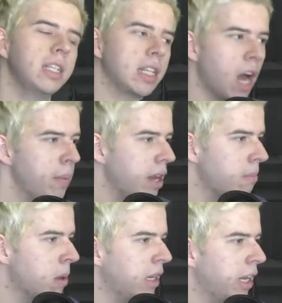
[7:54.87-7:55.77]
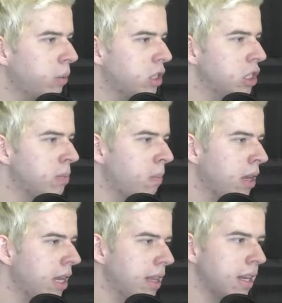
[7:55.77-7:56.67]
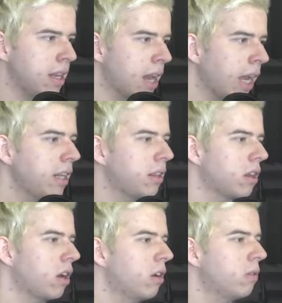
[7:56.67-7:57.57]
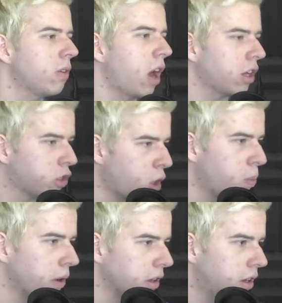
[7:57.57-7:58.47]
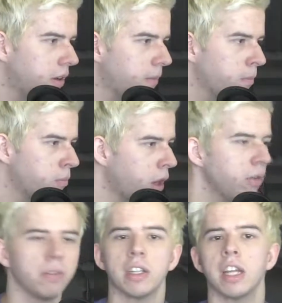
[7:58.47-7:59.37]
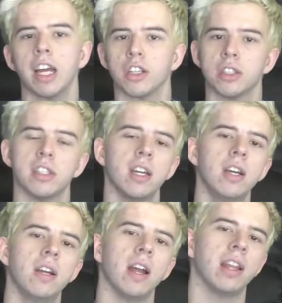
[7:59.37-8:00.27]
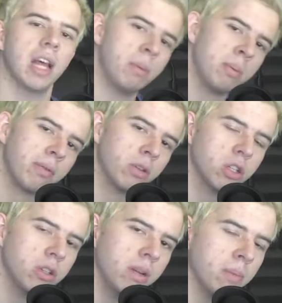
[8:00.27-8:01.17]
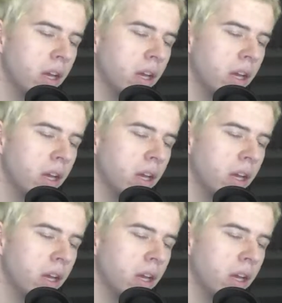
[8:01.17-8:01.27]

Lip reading: the coming up Monday, which is Monday the 9th of October. Perfect, actually. And that'll be my first stream. I